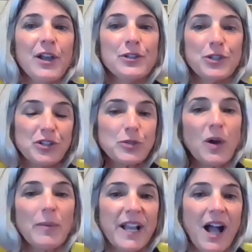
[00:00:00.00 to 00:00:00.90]
So you just
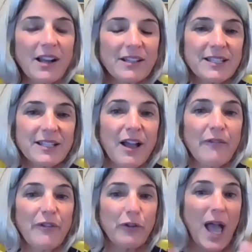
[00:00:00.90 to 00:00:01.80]
want to be cognizant
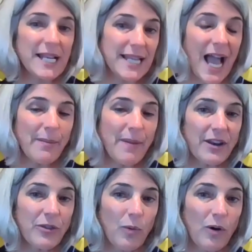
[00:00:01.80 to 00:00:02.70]
of, if you had time
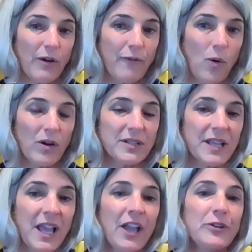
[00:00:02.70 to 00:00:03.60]
out of the workforce,
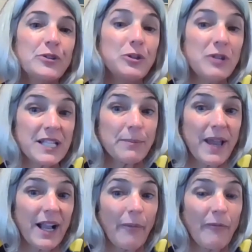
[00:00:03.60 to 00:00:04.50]
you do need to
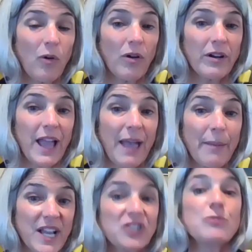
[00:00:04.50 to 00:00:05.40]
make up for it
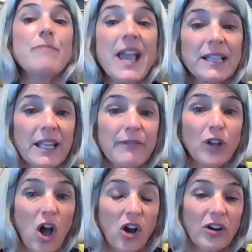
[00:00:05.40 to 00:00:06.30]
because you may live
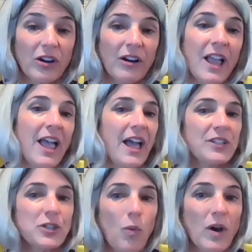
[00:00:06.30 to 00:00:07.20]
longer.
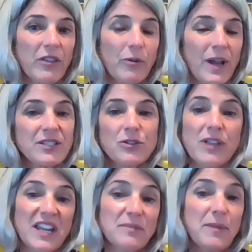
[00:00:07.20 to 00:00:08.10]
And so one of the ways to do
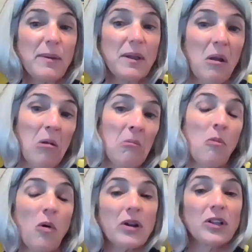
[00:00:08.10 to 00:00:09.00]
that is maybe
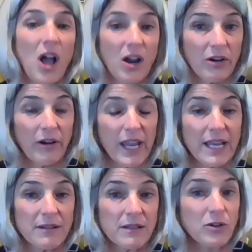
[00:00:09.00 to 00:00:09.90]
work longer
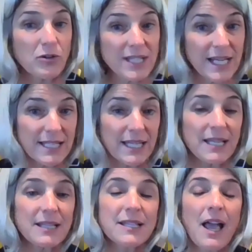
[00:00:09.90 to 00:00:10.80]
in your 60s